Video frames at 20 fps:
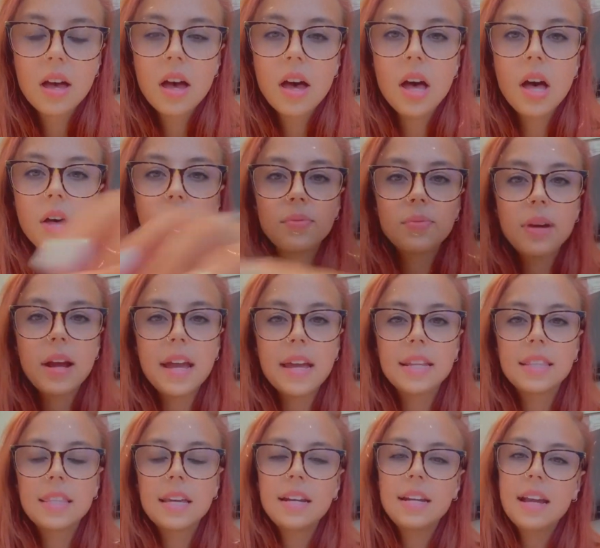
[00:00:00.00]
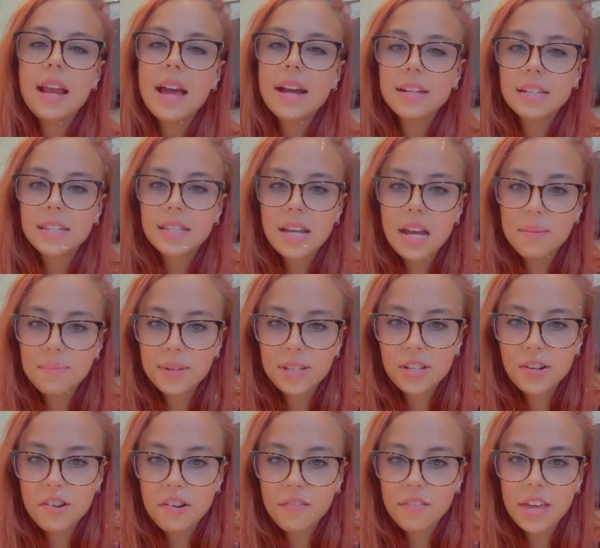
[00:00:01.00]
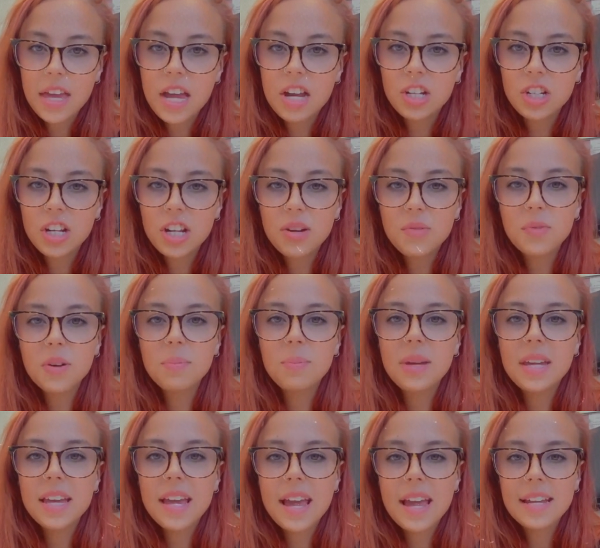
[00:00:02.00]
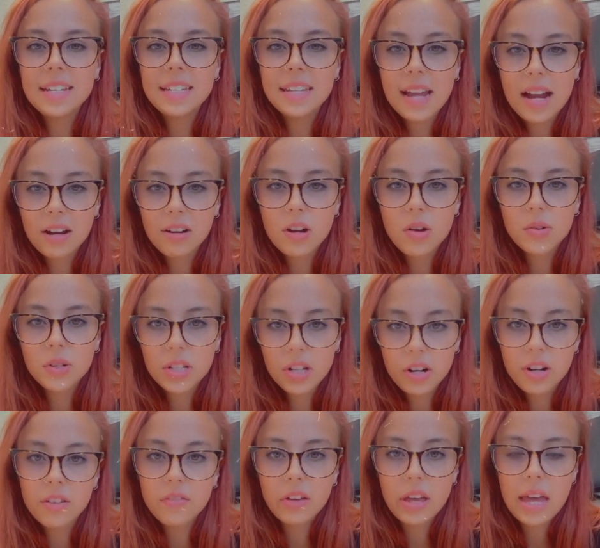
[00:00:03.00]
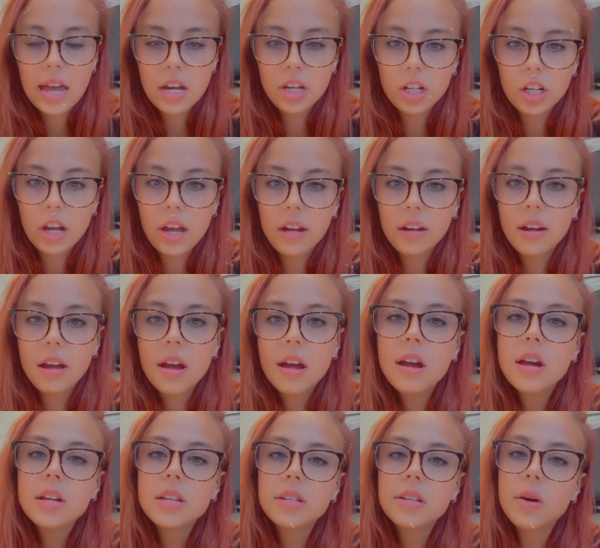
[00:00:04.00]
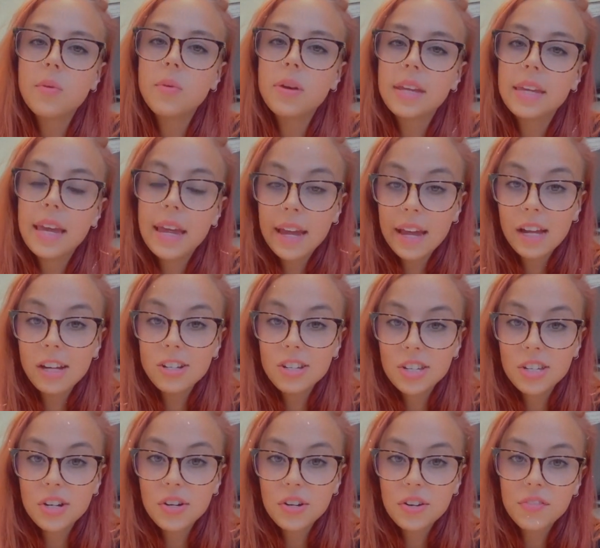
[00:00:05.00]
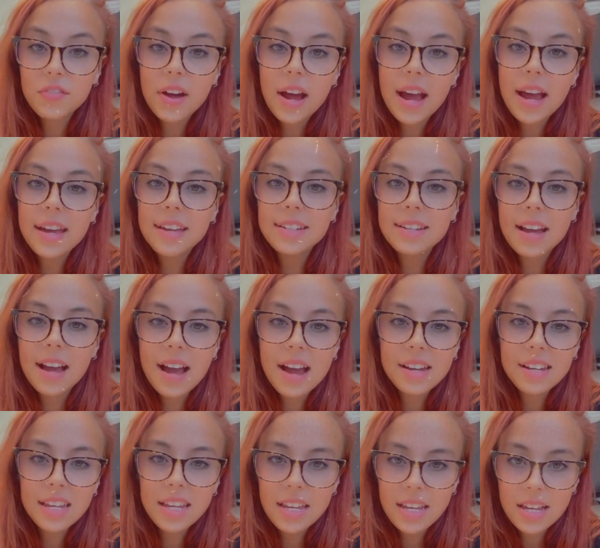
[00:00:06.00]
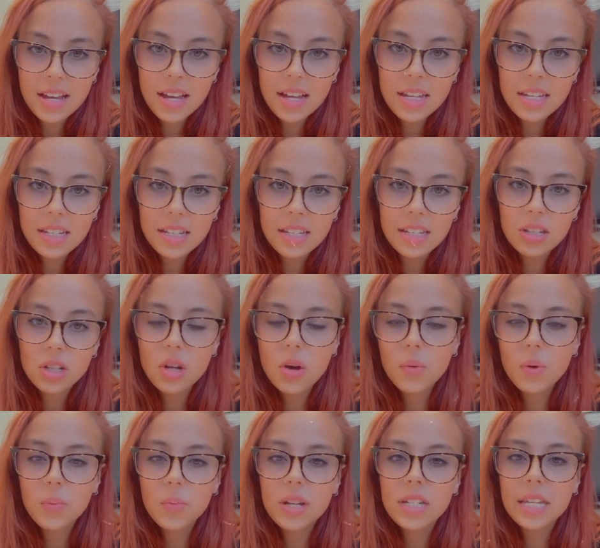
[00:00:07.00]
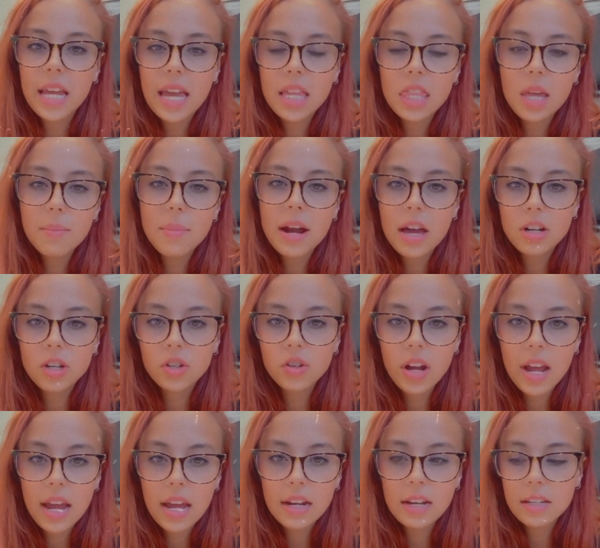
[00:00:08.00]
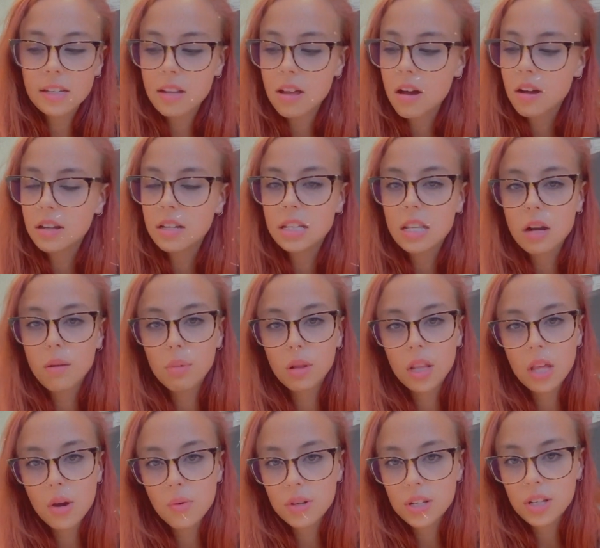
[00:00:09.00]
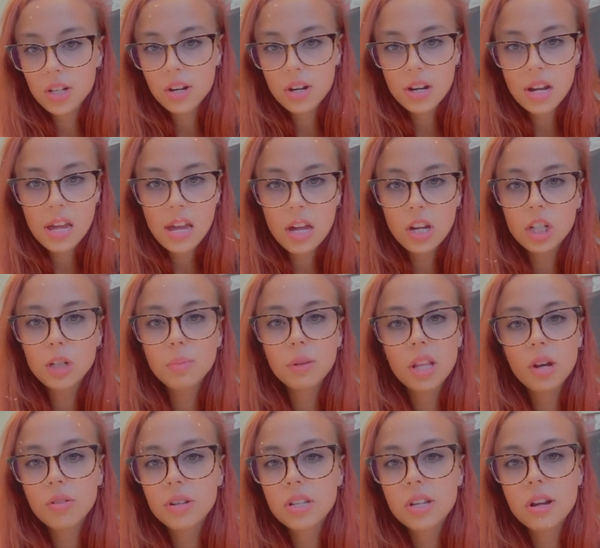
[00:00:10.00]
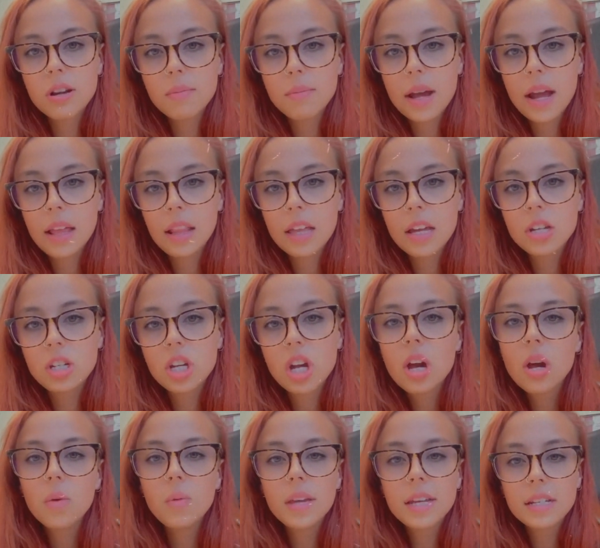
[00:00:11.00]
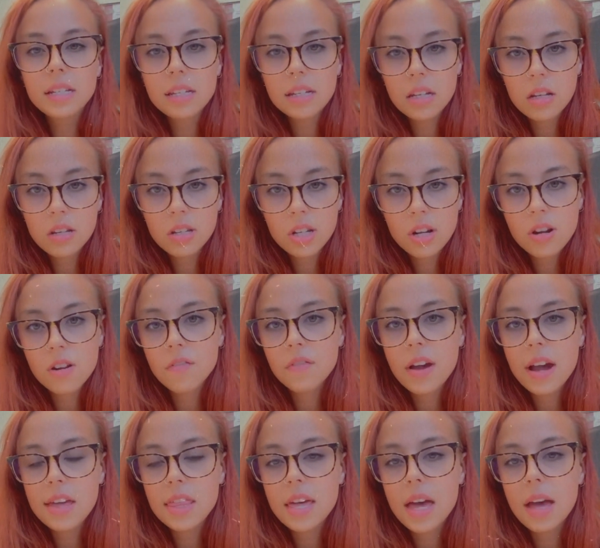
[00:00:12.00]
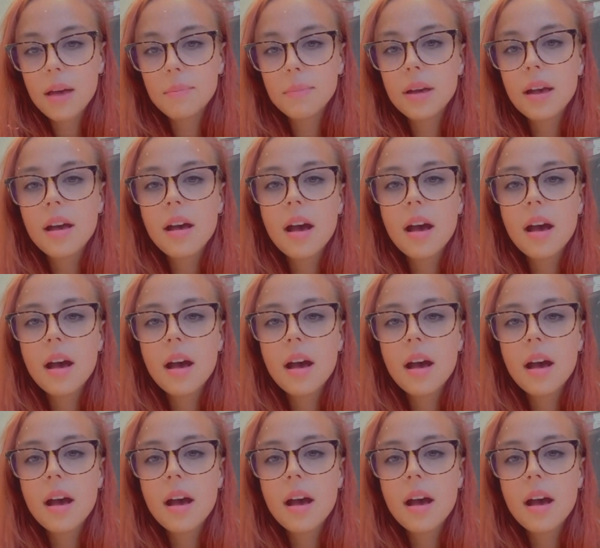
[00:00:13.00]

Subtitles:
All right, the next type of certification would be a Darrow certification. So we can certify non-Kias. So when we take them on trade, as long as they're below a certain age, below a certain mileage, we can still certify them.